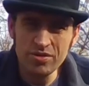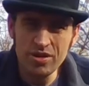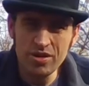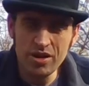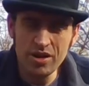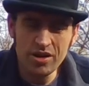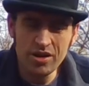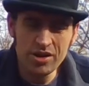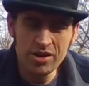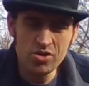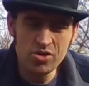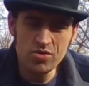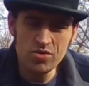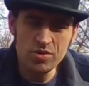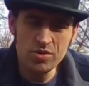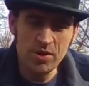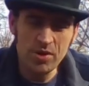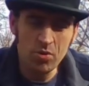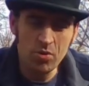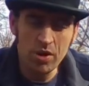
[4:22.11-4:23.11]
issues
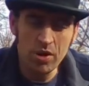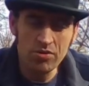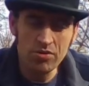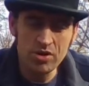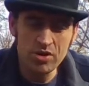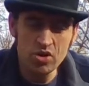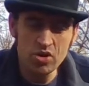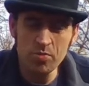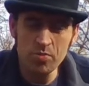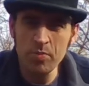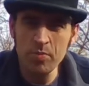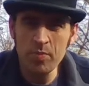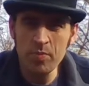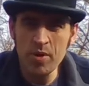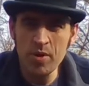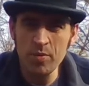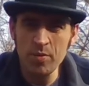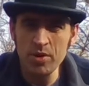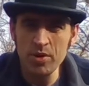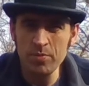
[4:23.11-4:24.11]
about whether it should
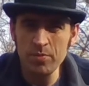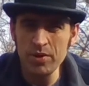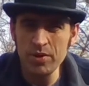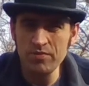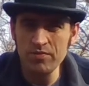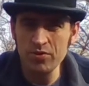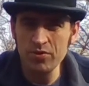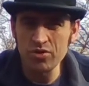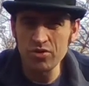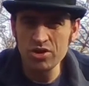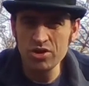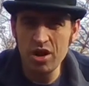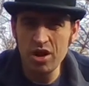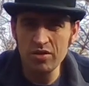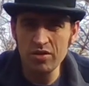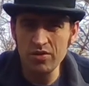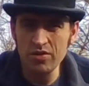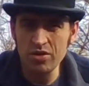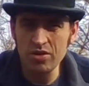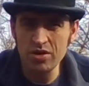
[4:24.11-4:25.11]
pop up in front
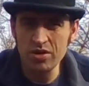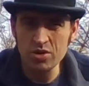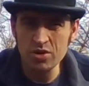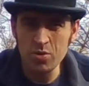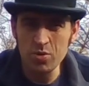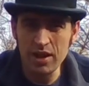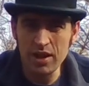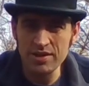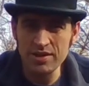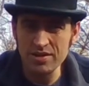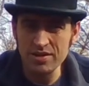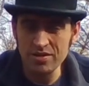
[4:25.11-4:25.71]
of or as well as